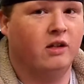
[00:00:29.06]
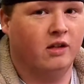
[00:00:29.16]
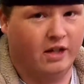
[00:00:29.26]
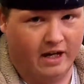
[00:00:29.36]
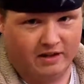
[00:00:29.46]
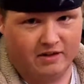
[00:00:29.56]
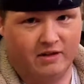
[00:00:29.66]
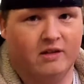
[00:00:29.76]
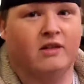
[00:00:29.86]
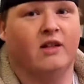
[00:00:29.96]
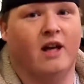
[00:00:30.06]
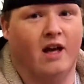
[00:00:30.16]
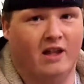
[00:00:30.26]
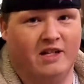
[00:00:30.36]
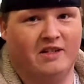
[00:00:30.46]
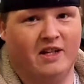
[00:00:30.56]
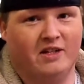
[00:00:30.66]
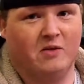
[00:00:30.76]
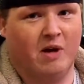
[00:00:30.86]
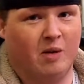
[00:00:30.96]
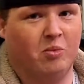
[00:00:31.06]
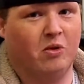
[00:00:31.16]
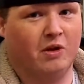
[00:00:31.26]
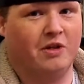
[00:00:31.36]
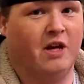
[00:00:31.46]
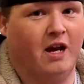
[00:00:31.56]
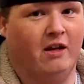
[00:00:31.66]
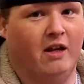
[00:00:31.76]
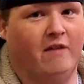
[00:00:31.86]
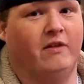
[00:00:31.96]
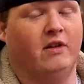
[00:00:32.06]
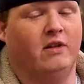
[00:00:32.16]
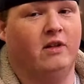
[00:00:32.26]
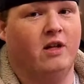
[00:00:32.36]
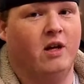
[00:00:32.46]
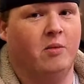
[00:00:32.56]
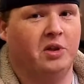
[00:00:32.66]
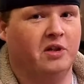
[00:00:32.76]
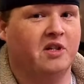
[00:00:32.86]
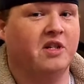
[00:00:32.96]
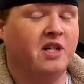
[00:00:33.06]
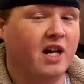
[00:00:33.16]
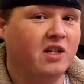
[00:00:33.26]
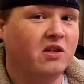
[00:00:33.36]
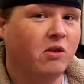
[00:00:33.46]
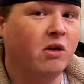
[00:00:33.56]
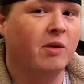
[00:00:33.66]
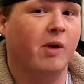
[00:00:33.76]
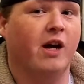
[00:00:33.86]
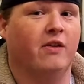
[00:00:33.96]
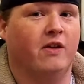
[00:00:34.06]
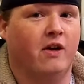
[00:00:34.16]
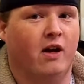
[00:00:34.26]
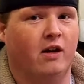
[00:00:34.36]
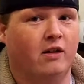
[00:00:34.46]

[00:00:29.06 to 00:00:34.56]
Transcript: yes, LSX swap Porsche 911, but there's a sad story behind the car.